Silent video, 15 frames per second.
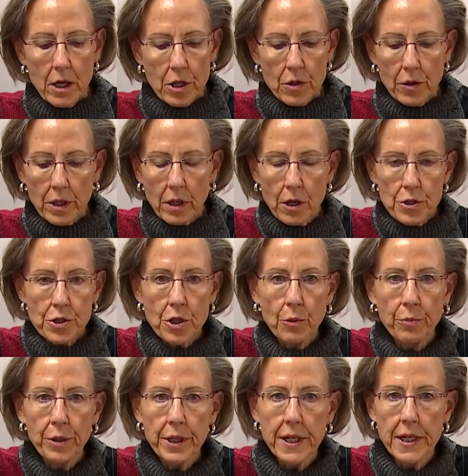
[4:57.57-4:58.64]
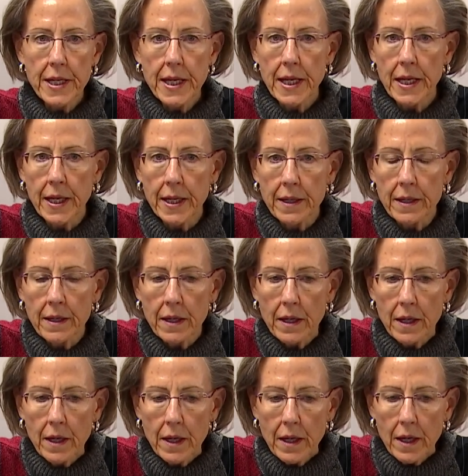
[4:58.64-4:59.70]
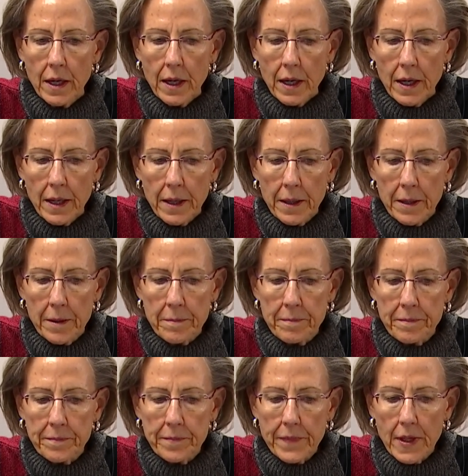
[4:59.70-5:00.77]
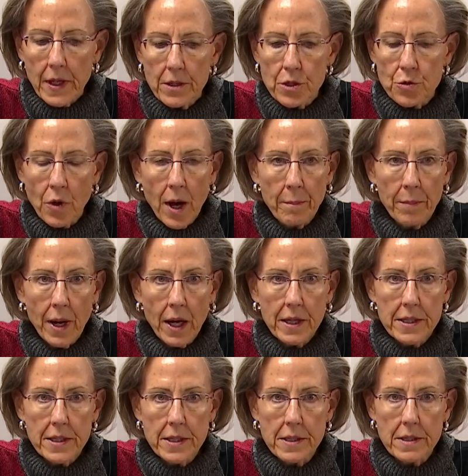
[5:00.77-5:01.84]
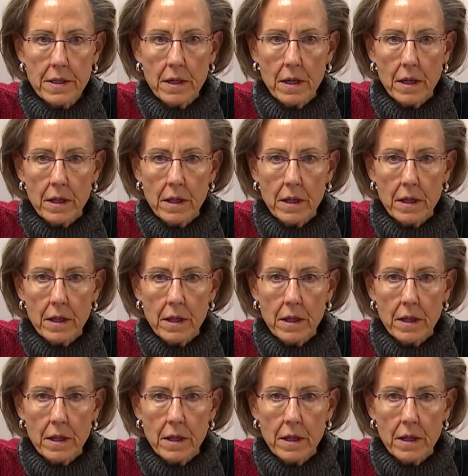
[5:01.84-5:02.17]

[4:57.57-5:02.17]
You can also put it in um, drop boxes.